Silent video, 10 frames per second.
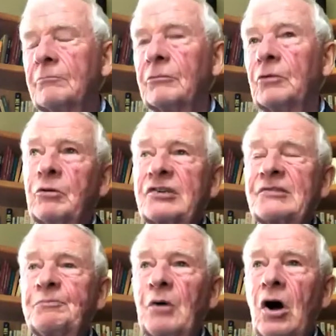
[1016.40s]

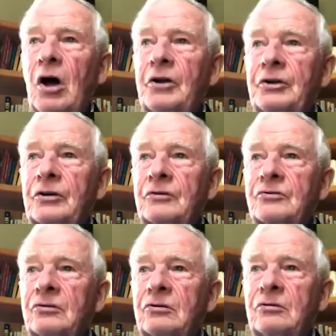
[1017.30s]
responding to a
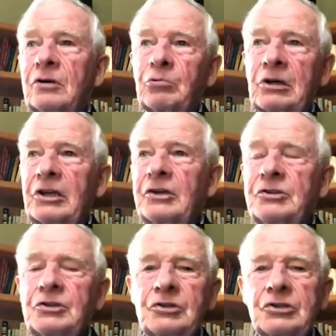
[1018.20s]
relationship, a
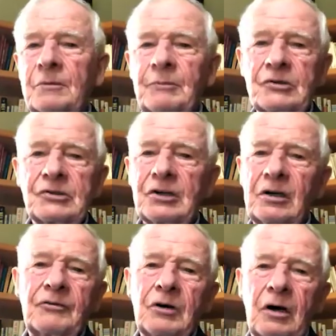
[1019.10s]
set of
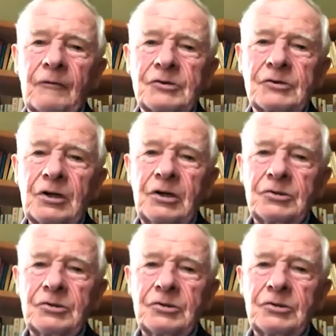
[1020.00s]
conversations, and saying,